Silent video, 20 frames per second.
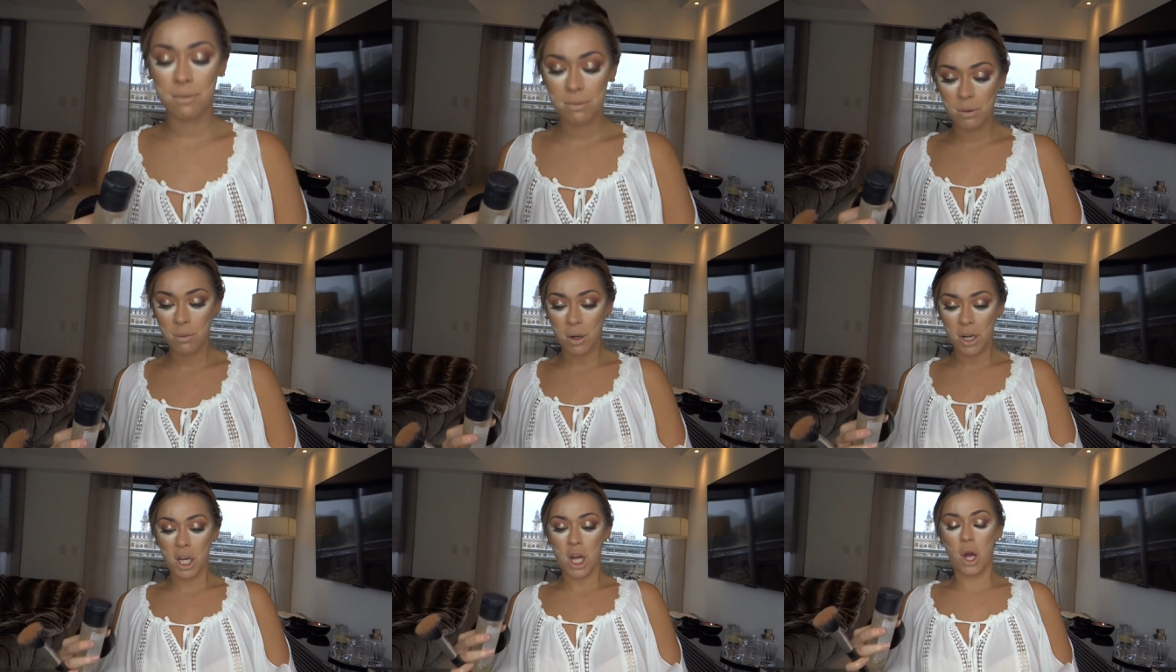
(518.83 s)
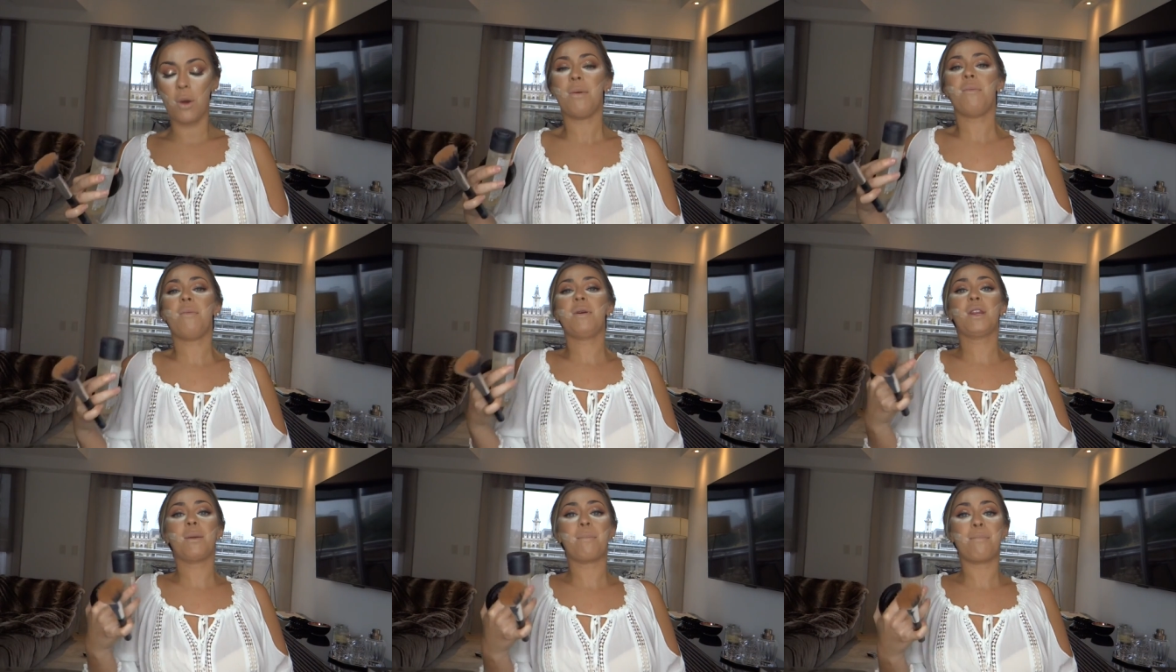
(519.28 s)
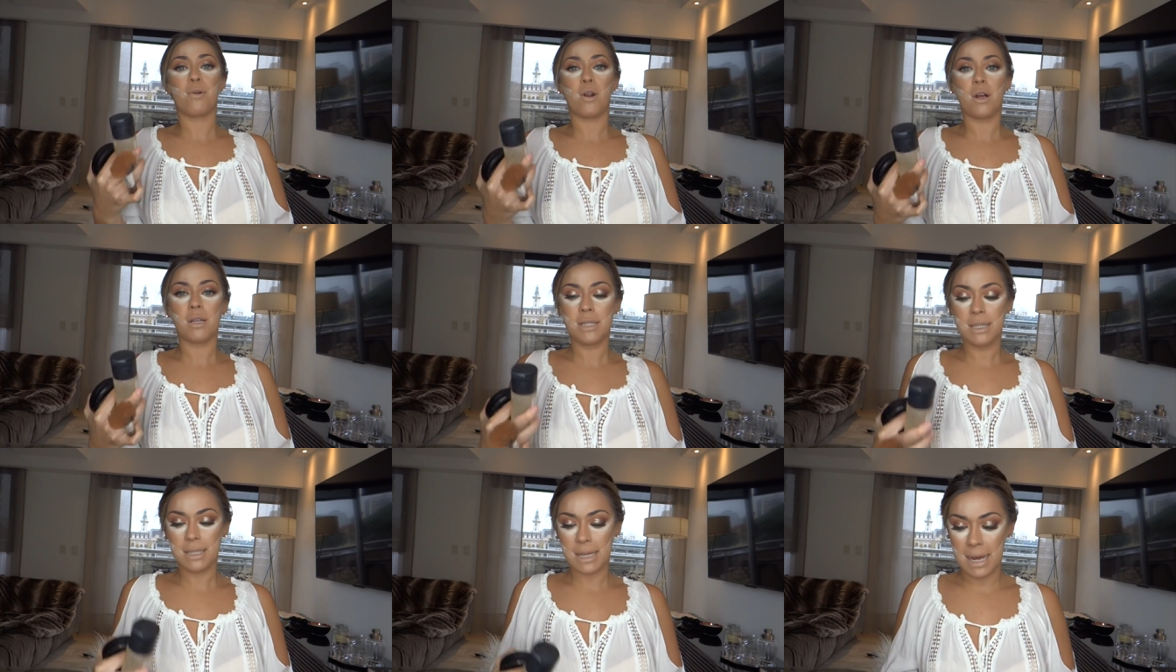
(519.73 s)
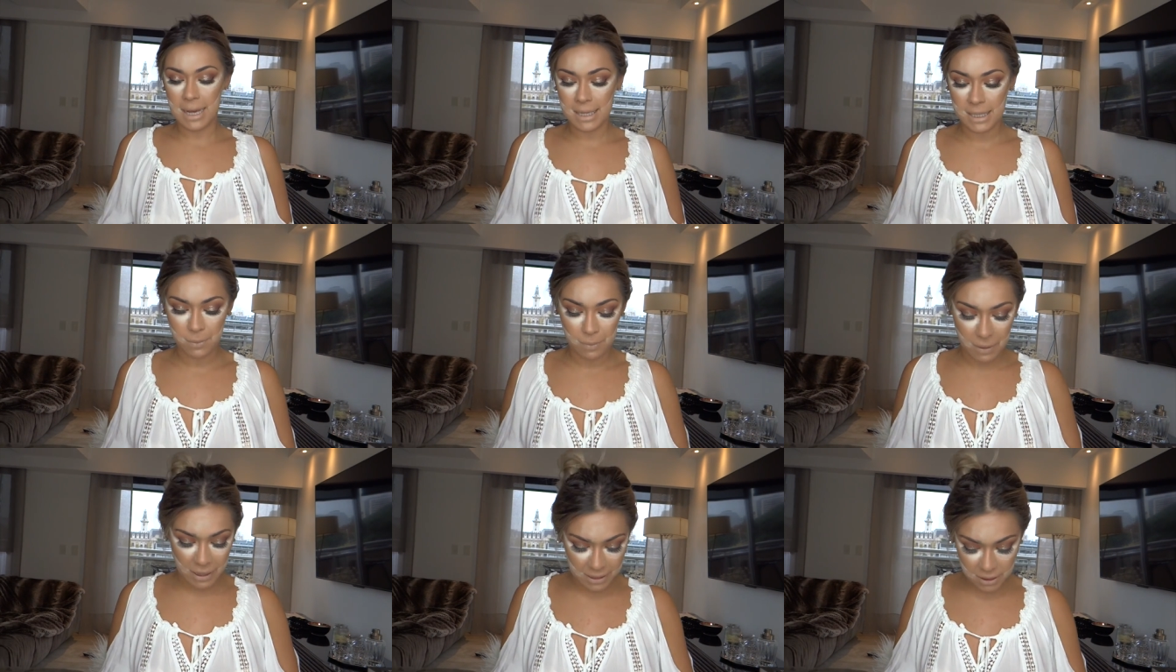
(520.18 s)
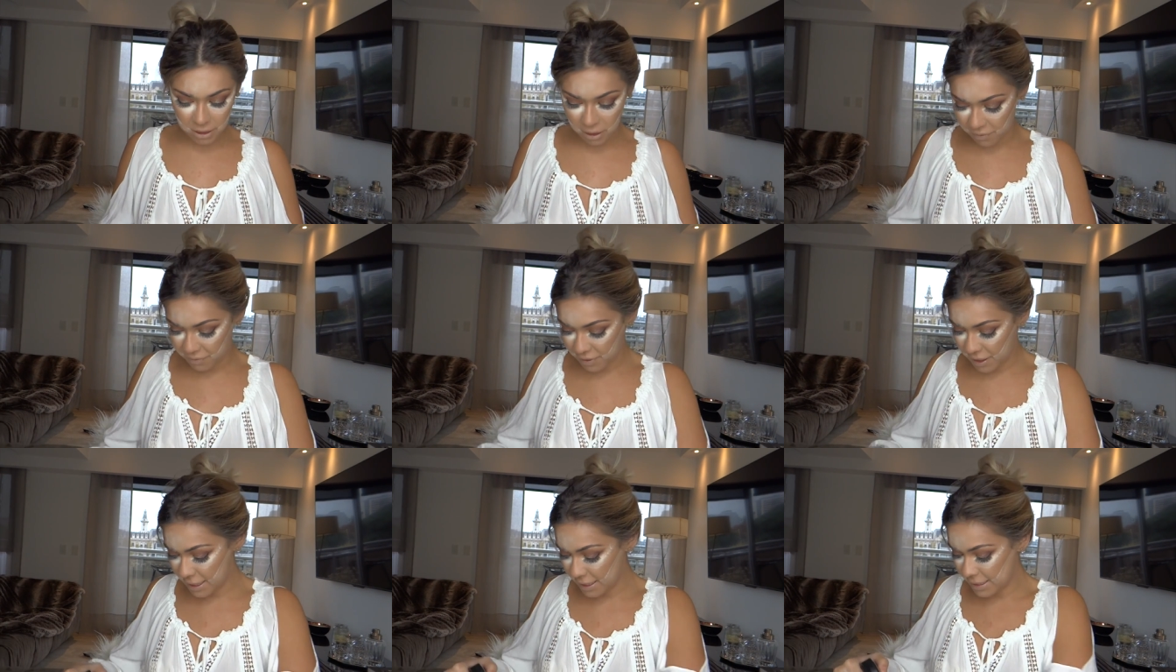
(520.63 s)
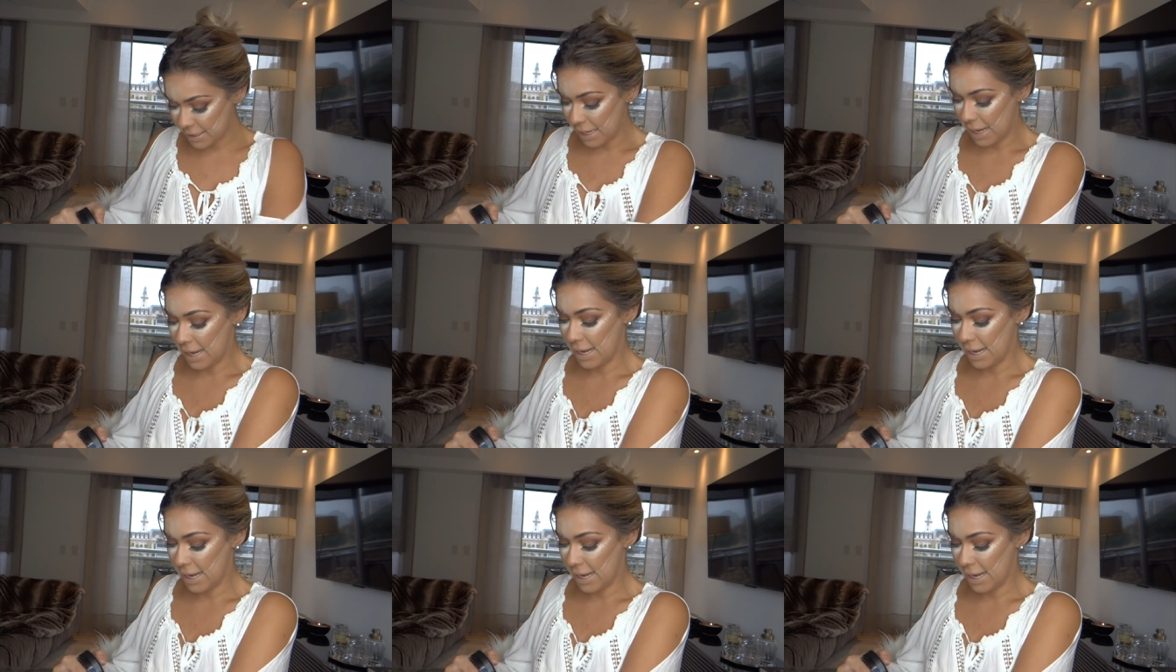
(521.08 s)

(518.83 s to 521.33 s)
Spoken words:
we want to go in with the bronze aspect of this,